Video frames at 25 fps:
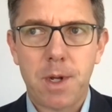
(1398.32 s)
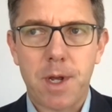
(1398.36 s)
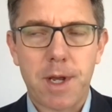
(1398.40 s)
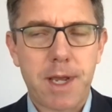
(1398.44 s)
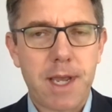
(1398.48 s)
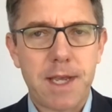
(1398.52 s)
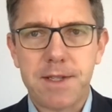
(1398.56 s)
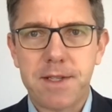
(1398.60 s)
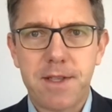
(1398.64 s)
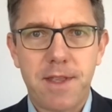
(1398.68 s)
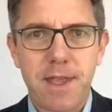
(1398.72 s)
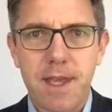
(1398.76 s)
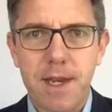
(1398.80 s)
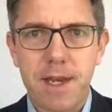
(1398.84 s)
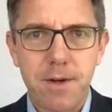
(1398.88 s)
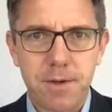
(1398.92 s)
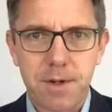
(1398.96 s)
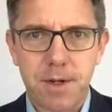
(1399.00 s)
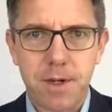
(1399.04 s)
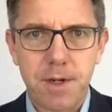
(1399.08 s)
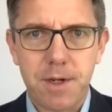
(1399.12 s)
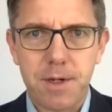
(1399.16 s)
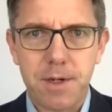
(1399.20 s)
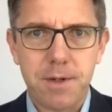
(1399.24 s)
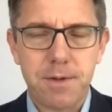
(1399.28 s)
Okay, so they're not
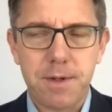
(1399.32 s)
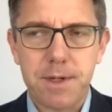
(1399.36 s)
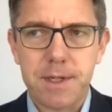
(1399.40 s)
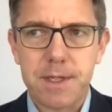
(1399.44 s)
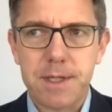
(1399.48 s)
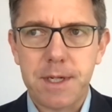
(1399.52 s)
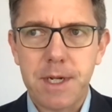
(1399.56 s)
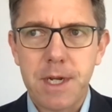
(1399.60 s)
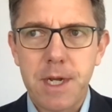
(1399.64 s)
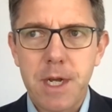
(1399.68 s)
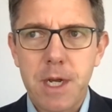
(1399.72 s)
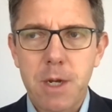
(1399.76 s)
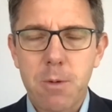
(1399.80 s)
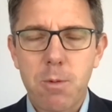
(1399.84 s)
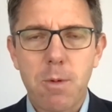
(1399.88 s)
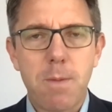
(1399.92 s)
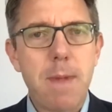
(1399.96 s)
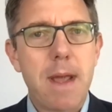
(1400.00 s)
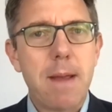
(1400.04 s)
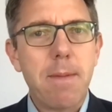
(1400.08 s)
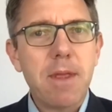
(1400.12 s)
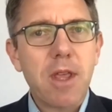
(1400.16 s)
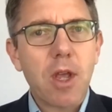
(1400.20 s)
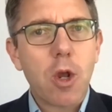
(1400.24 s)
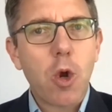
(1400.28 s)
going to do it. Or
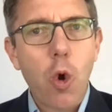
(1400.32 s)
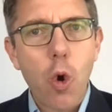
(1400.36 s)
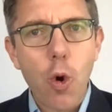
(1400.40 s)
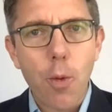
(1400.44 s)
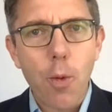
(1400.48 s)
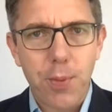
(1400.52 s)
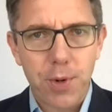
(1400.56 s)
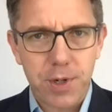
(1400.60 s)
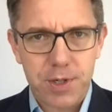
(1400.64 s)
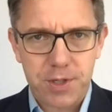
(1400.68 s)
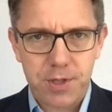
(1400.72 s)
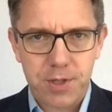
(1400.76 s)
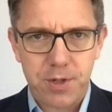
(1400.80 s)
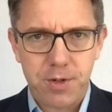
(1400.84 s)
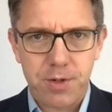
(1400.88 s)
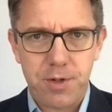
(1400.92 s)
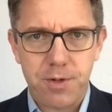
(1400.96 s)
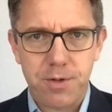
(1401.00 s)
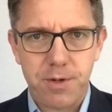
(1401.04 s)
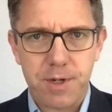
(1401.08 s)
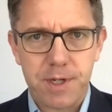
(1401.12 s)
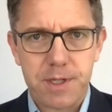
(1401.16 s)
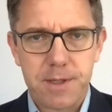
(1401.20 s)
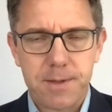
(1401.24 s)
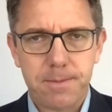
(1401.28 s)
maybe the corporates should
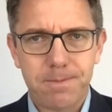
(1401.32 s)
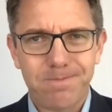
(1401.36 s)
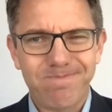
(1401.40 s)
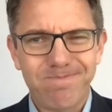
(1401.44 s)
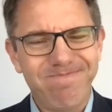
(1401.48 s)
do it.